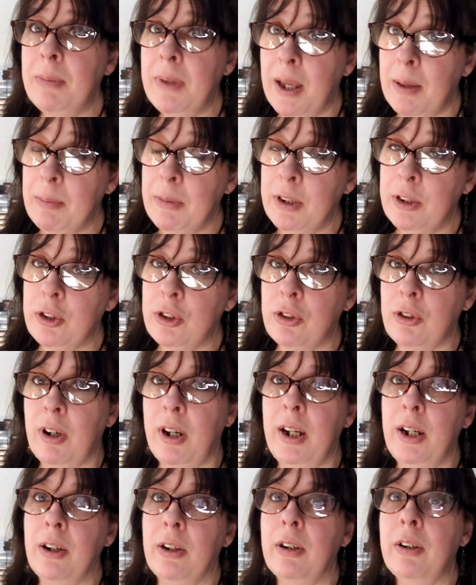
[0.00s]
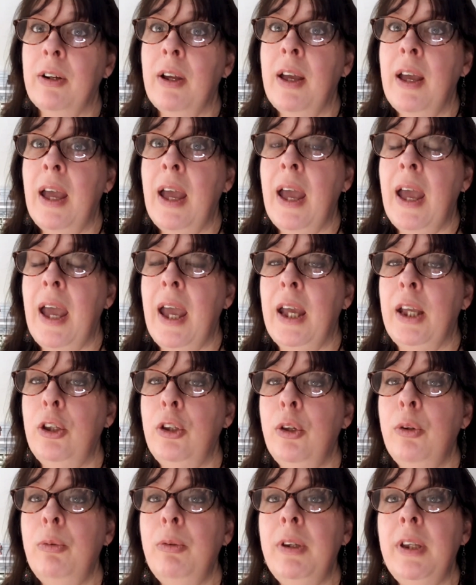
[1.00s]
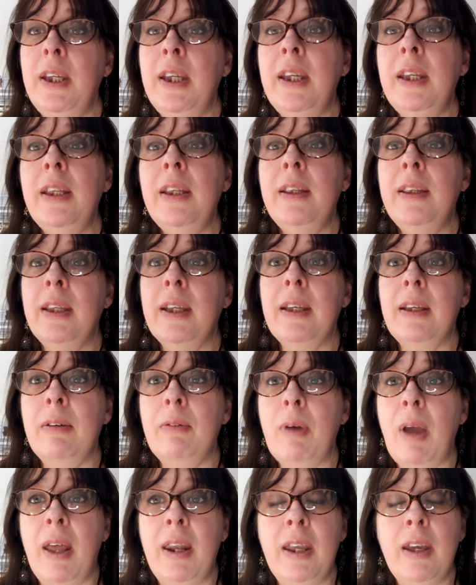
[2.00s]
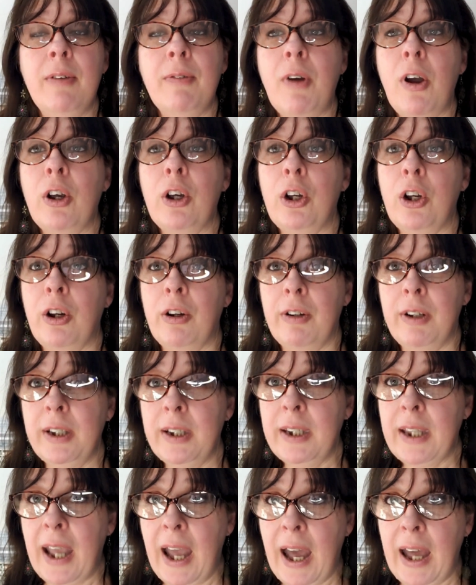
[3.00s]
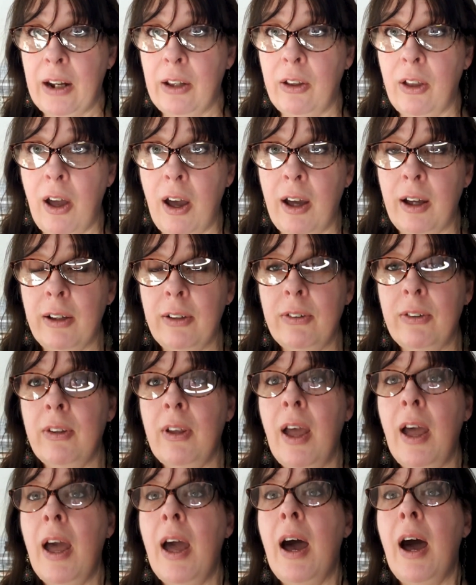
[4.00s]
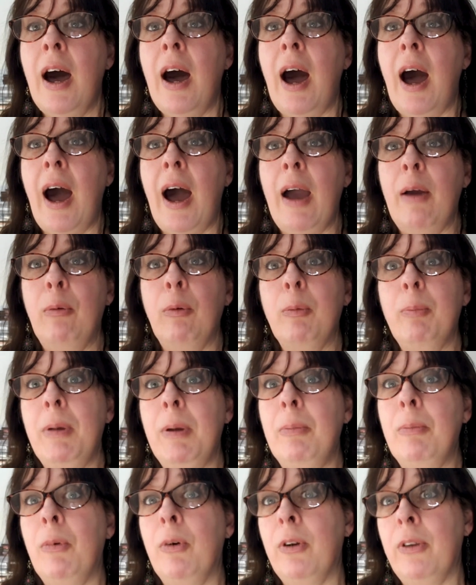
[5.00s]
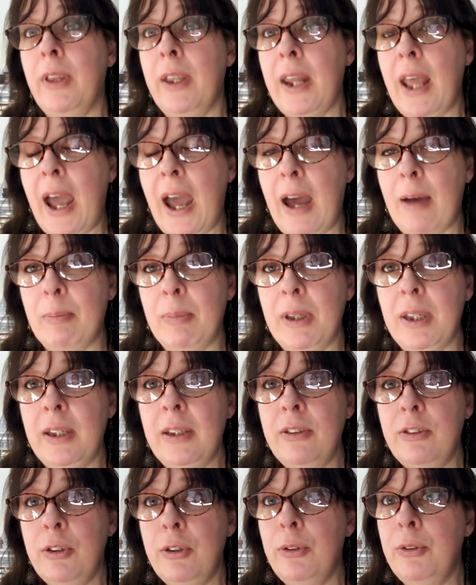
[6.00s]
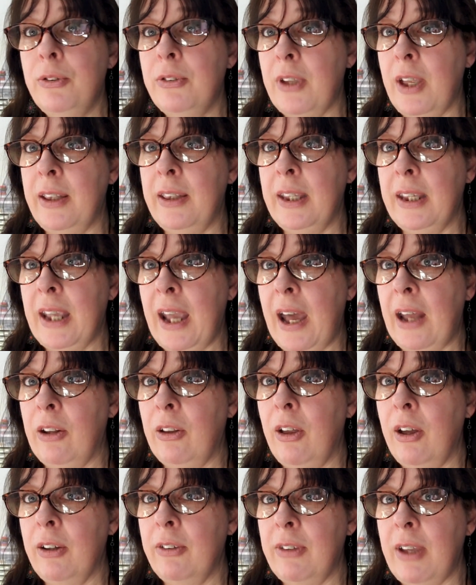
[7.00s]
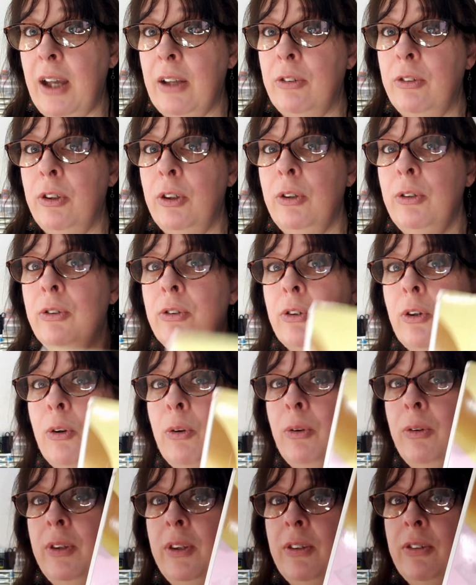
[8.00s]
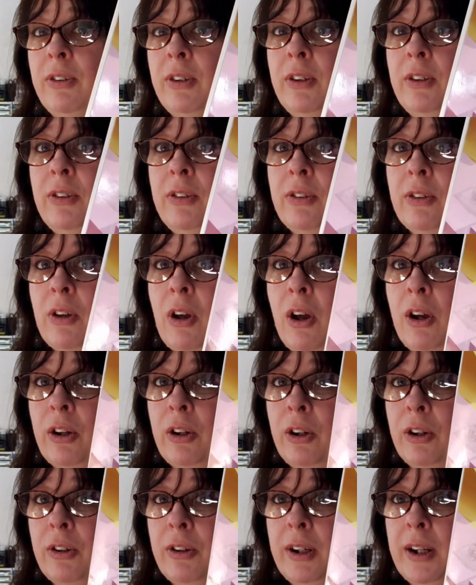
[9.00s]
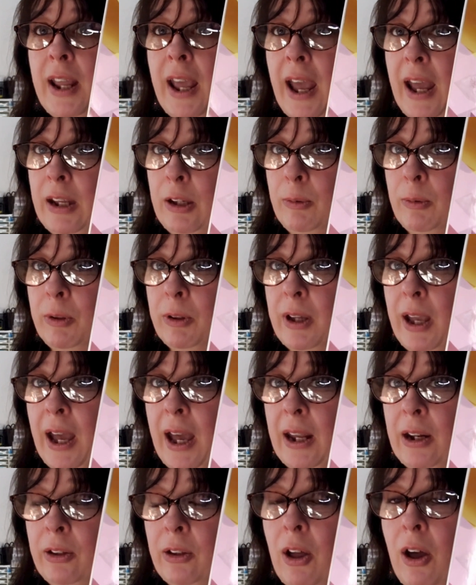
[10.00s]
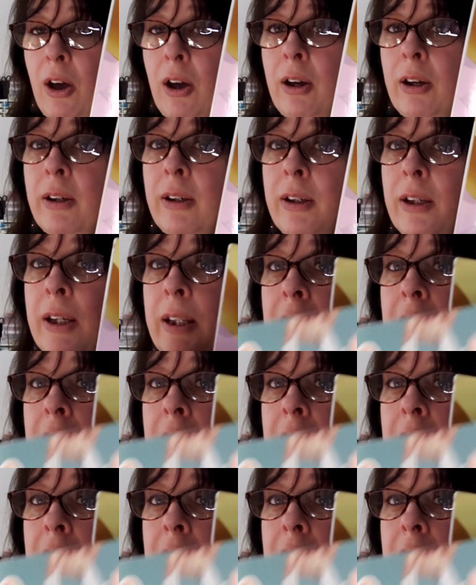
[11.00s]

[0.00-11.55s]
Up! Demonstrator and you need any of our current catalogs, I will be more than happy to send the catalogs out to you. So this is our current annual catalog.